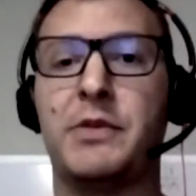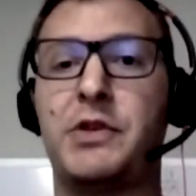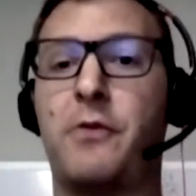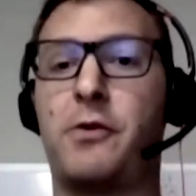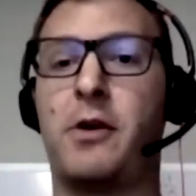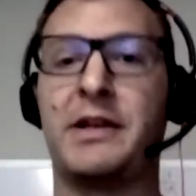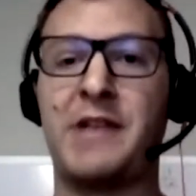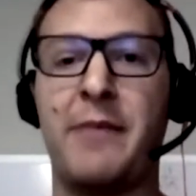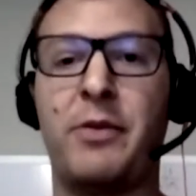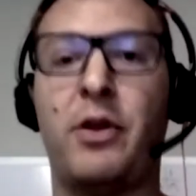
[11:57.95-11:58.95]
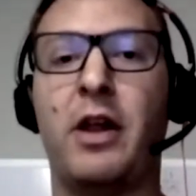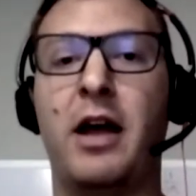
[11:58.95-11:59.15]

So for an example,